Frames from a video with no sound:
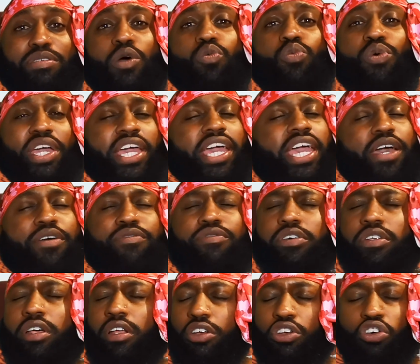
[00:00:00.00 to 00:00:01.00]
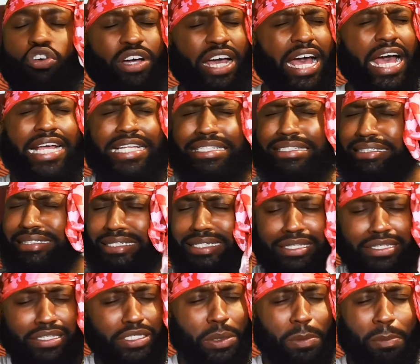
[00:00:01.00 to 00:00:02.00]
and we're here for the
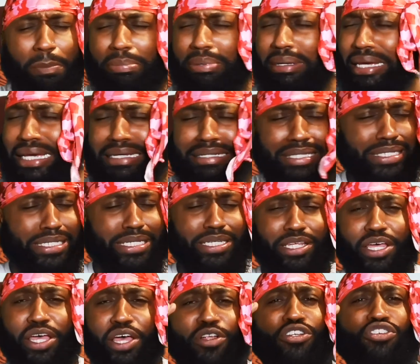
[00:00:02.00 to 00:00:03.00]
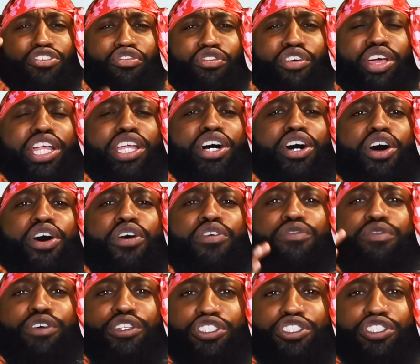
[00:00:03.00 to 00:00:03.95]
long-anticipated trailer for